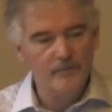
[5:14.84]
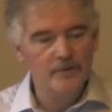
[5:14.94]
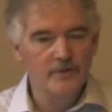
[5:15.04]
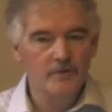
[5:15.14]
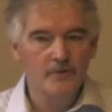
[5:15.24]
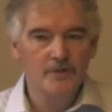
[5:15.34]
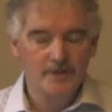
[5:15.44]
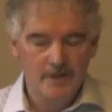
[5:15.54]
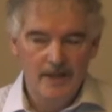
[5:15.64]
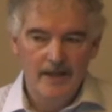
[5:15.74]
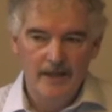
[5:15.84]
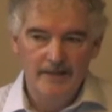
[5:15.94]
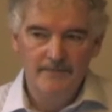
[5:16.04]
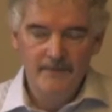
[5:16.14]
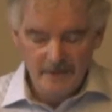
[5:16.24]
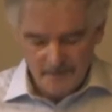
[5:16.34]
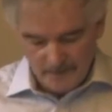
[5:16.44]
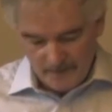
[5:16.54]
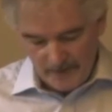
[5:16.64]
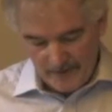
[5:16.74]
of resource and
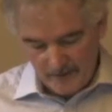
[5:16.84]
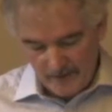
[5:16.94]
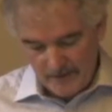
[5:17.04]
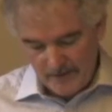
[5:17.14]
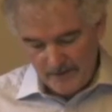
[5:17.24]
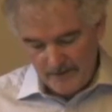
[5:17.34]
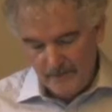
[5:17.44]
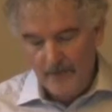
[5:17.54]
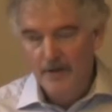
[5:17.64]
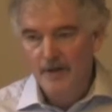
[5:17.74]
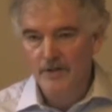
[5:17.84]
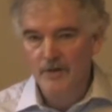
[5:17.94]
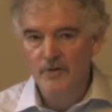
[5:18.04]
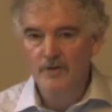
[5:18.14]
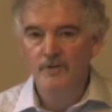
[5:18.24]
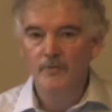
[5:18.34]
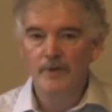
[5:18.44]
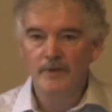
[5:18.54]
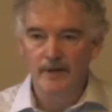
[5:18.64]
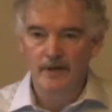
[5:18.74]
investment pathways associated
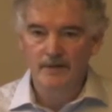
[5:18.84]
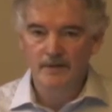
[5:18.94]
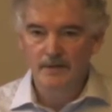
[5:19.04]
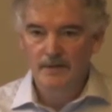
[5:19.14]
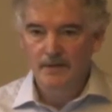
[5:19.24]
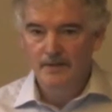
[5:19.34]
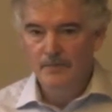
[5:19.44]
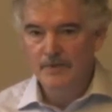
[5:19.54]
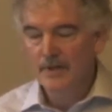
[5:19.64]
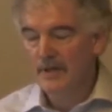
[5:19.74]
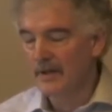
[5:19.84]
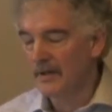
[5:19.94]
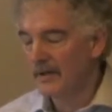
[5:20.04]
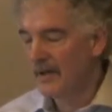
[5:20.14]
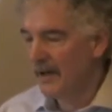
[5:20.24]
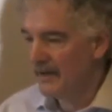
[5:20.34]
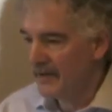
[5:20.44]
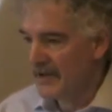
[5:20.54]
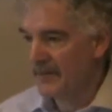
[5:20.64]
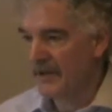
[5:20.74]
with that, particularly, for
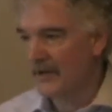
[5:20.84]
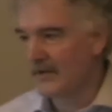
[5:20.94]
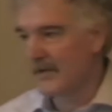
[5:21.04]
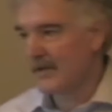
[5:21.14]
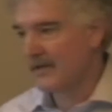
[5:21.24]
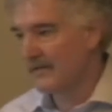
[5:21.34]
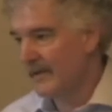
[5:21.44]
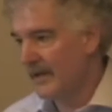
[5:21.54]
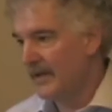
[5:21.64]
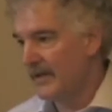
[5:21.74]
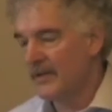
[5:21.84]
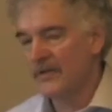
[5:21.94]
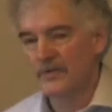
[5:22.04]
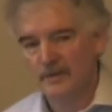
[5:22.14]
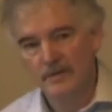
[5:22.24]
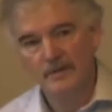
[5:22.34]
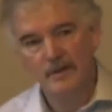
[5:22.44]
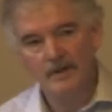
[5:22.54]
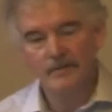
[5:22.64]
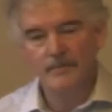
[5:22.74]
example, in the context of industrial
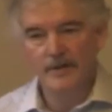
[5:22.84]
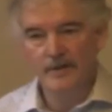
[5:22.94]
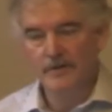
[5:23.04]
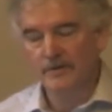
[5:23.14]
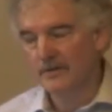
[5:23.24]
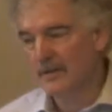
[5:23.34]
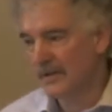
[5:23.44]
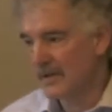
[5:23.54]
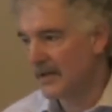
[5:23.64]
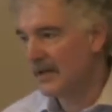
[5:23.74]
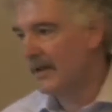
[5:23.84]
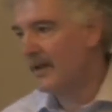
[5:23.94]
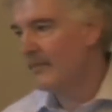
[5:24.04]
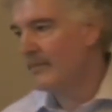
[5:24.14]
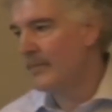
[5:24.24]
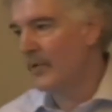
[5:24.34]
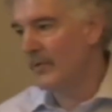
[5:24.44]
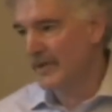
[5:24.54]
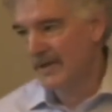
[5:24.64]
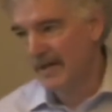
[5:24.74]
production, as Paul
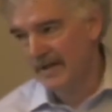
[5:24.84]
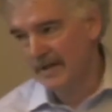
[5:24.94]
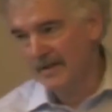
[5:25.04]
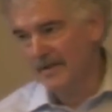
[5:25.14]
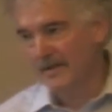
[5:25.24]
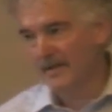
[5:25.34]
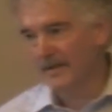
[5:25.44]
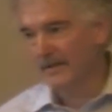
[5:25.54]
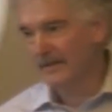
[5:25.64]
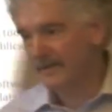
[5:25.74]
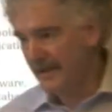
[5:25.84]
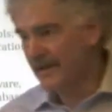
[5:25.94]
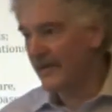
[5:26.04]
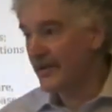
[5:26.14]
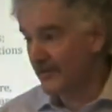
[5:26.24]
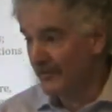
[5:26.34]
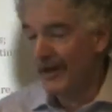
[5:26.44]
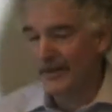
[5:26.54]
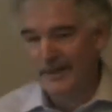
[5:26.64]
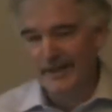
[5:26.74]
was saying in his intervention right
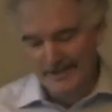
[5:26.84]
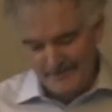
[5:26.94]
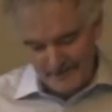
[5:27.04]
at the beginning